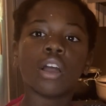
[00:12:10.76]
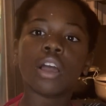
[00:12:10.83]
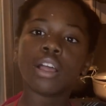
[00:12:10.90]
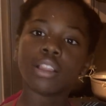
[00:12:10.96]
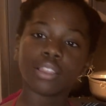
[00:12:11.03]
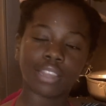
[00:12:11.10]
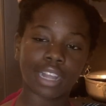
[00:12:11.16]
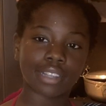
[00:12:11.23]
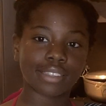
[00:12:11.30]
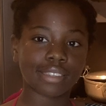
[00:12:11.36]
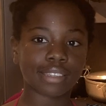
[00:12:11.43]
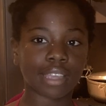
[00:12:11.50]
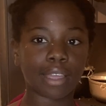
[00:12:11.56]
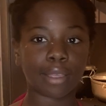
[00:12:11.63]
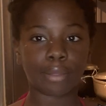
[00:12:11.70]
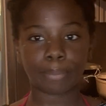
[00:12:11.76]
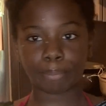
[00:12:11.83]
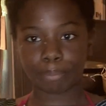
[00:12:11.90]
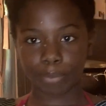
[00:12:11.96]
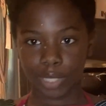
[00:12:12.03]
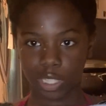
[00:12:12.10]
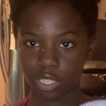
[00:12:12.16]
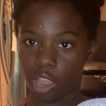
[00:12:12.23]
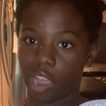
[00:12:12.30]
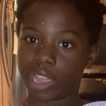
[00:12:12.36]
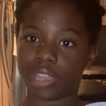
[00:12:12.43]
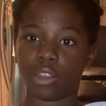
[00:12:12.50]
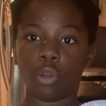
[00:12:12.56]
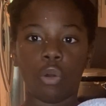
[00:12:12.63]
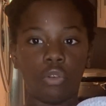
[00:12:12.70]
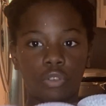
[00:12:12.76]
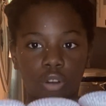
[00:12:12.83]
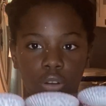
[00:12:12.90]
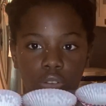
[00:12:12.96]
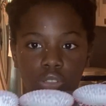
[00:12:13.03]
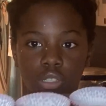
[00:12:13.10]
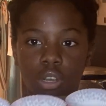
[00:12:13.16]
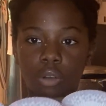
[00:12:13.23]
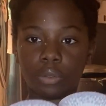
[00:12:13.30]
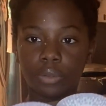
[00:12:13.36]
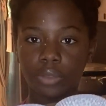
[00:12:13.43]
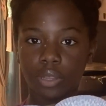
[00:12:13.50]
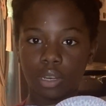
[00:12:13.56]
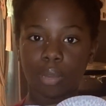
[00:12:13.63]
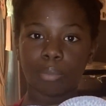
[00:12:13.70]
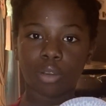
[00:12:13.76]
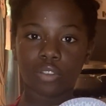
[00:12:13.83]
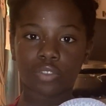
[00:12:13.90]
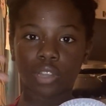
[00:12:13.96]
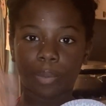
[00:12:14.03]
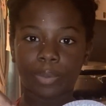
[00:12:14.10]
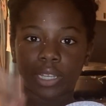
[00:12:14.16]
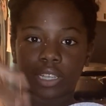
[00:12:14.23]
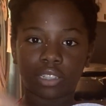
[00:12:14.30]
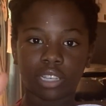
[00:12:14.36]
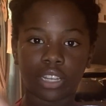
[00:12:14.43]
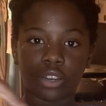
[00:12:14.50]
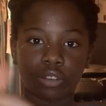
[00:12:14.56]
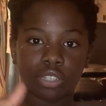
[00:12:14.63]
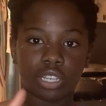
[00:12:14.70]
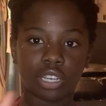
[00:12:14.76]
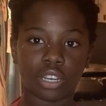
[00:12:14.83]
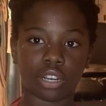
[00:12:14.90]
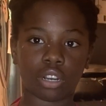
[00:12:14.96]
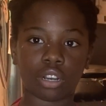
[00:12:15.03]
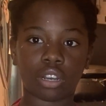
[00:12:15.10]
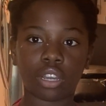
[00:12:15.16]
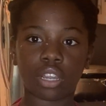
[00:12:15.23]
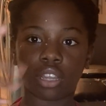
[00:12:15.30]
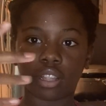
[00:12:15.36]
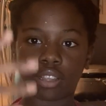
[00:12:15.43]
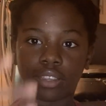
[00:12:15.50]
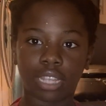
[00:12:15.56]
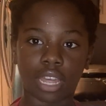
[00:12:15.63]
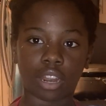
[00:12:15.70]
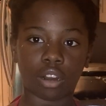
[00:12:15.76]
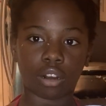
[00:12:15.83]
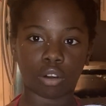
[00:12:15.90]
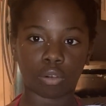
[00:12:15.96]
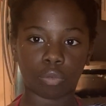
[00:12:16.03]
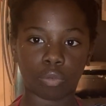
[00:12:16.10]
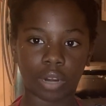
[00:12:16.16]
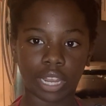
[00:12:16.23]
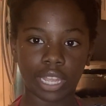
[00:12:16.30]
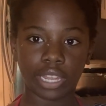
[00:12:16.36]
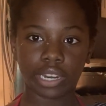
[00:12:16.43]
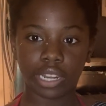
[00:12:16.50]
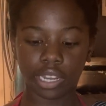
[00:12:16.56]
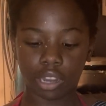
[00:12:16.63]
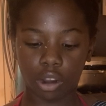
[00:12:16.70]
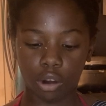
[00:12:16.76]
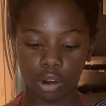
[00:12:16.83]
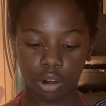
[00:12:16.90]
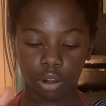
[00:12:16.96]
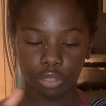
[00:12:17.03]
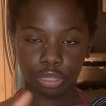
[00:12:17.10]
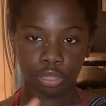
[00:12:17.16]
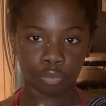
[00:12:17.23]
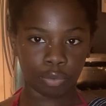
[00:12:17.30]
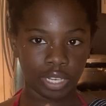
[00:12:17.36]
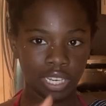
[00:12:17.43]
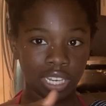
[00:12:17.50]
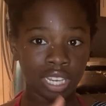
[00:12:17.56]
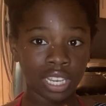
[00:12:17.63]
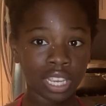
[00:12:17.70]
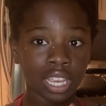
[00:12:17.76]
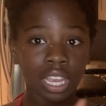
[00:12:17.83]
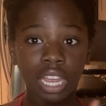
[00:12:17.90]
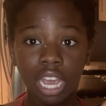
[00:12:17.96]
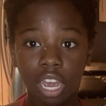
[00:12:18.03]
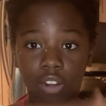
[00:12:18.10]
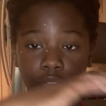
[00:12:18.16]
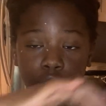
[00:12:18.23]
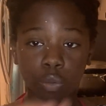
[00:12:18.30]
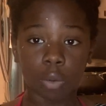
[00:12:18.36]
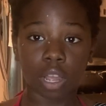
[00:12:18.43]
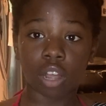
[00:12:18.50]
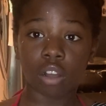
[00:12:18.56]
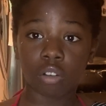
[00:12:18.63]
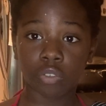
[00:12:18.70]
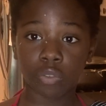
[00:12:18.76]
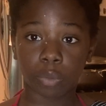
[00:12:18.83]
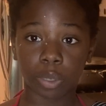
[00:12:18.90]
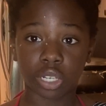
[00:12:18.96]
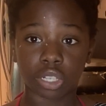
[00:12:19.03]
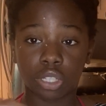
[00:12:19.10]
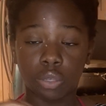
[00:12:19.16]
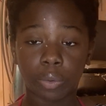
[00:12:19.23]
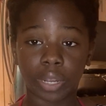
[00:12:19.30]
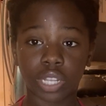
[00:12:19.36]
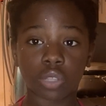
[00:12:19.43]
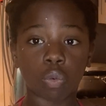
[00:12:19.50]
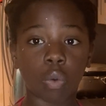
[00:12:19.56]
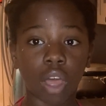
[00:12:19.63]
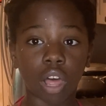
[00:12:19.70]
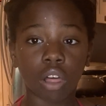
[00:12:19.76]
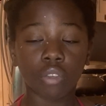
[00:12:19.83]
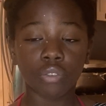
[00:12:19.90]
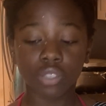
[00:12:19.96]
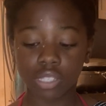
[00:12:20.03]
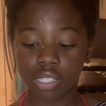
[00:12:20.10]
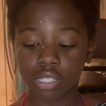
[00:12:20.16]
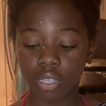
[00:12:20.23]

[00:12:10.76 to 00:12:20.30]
let's talk it over. So the number of cupcake liners here that are red are 3 out of 12, which is 3/12